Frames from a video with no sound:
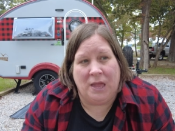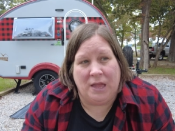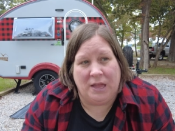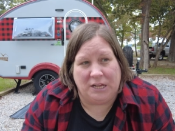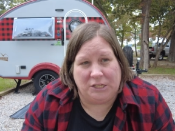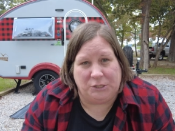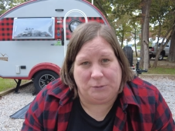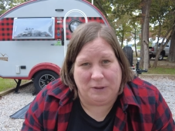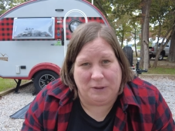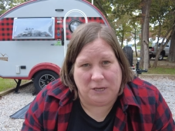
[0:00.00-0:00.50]

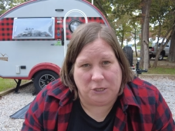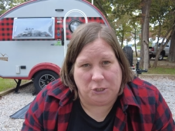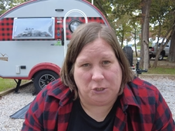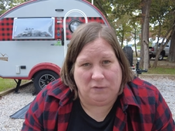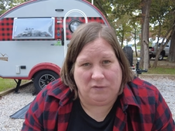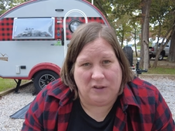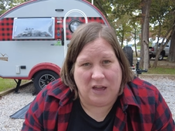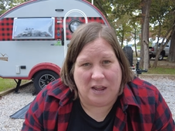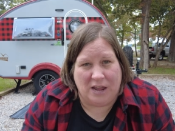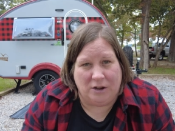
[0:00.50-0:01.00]
it's because
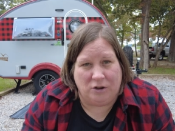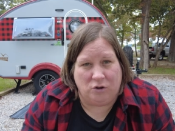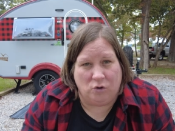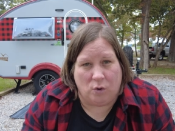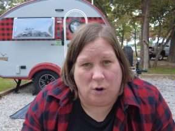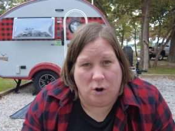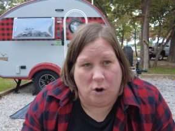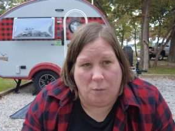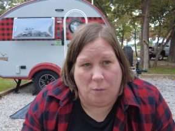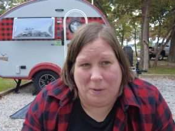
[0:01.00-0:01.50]
you've got a
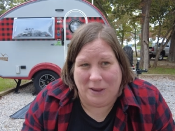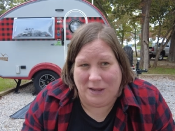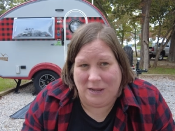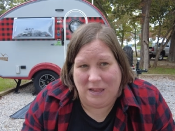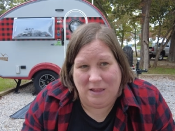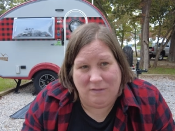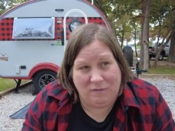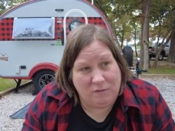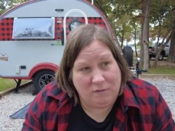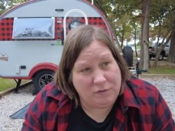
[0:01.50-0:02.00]
door open,
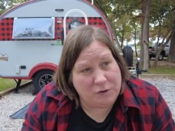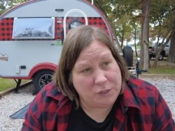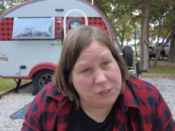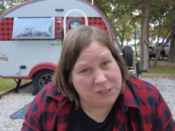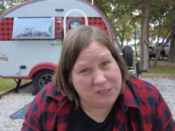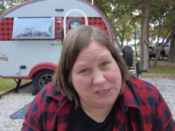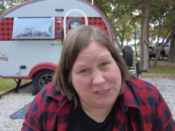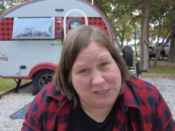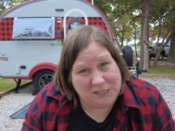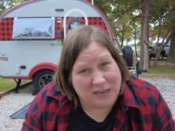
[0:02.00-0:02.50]
even for
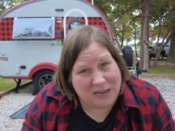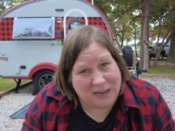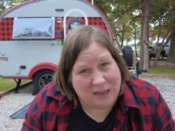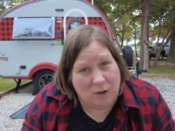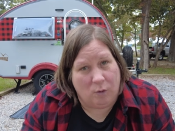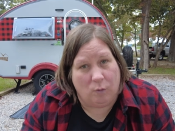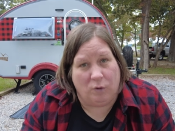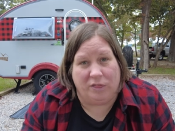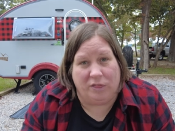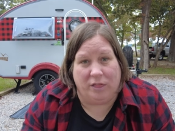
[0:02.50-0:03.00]
just a
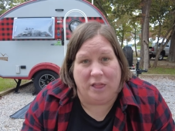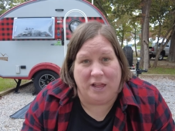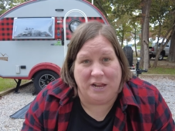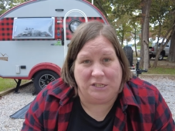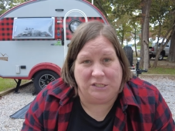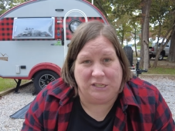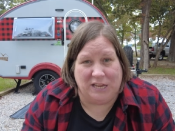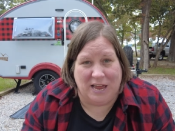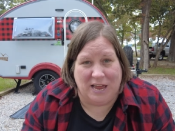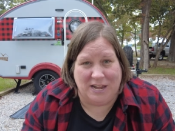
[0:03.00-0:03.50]
second, with
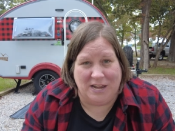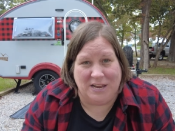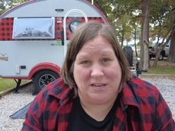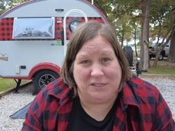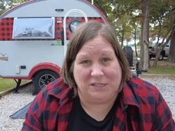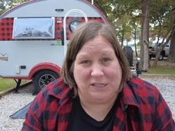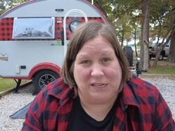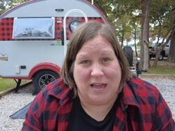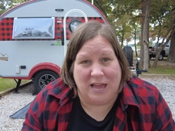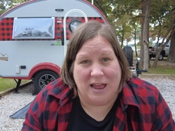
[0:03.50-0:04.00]
lights on
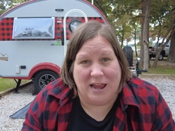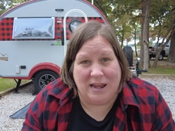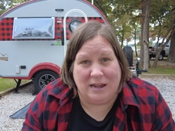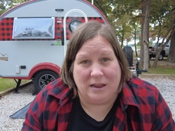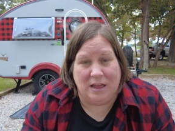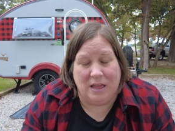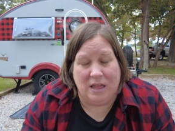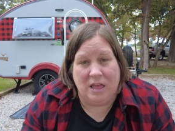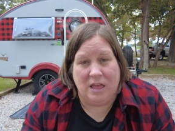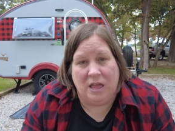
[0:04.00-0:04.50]
inside.
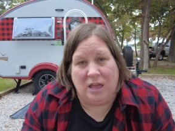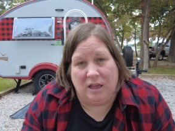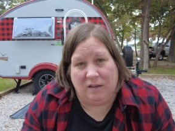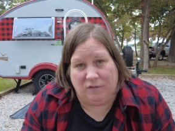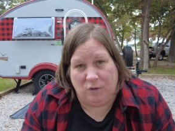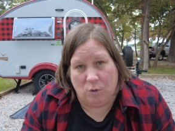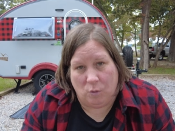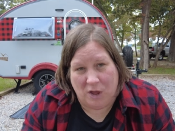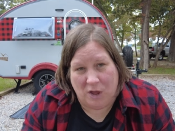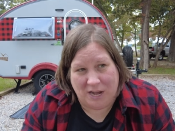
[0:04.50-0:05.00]

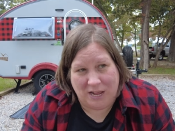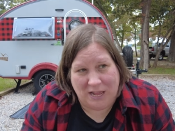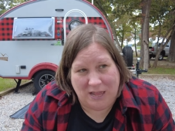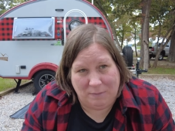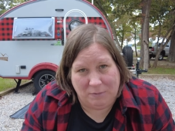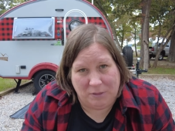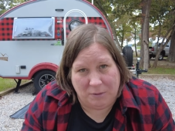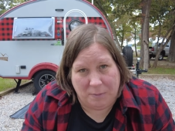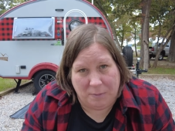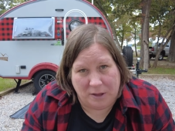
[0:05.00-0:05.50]
If you want to
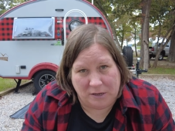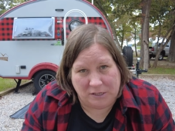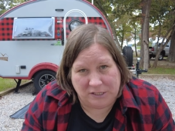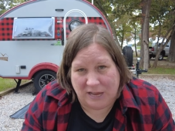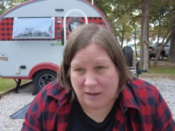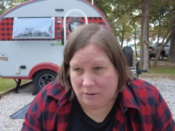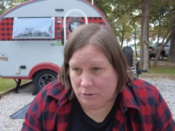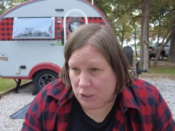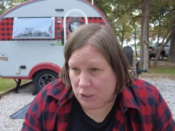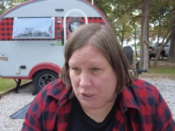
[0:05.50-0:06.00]
keep the bugs
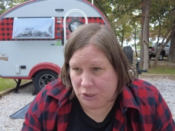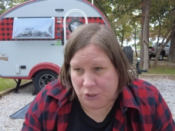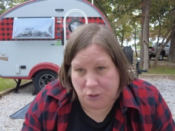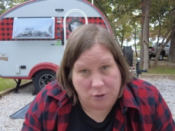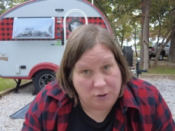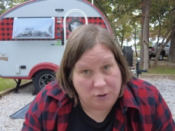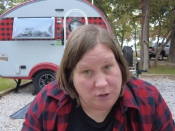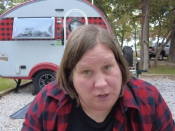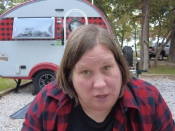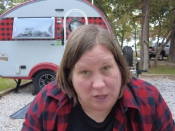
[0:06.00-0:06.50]
out, just
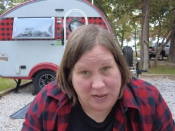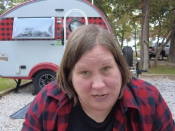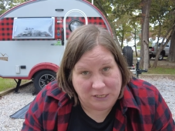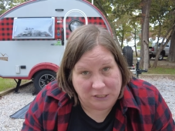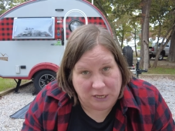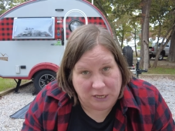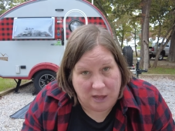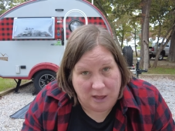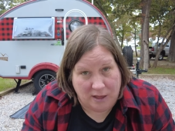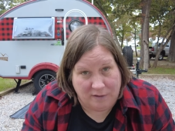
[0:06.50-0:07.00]
turn the
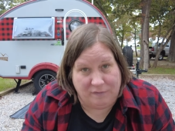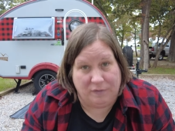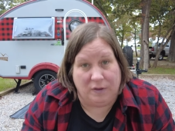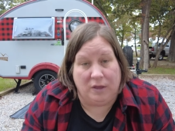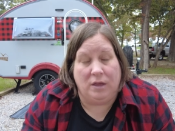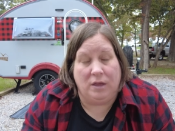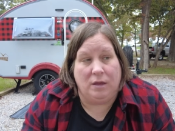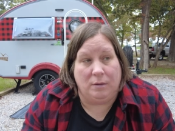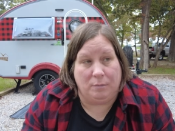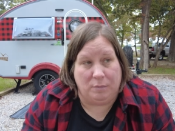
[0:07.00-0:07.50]
lights off
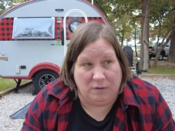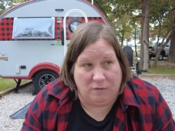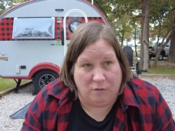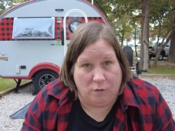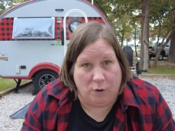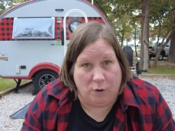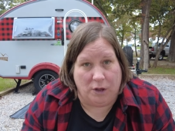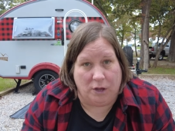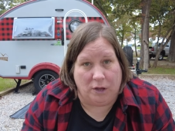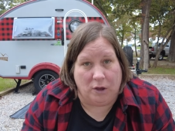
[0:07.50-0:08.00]

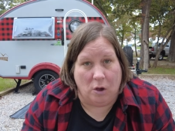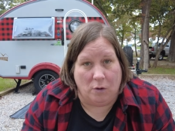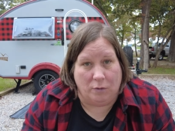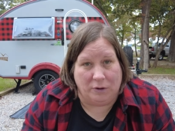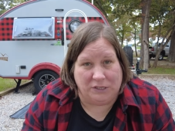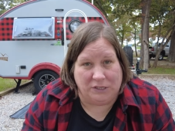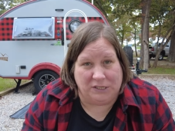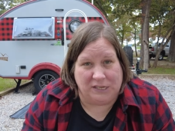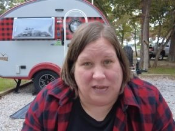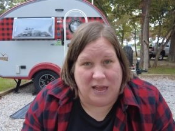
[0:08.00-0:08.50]
before you go
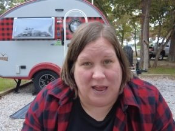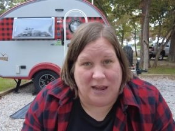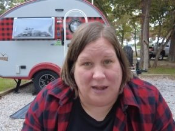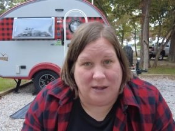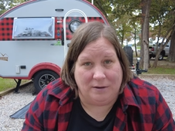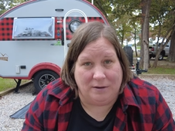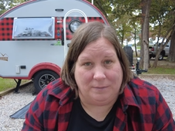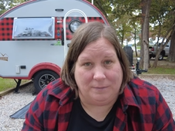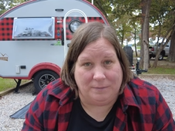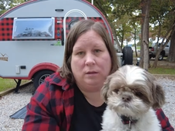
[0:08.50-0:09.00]

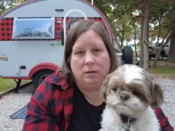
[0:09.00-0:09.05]
inside.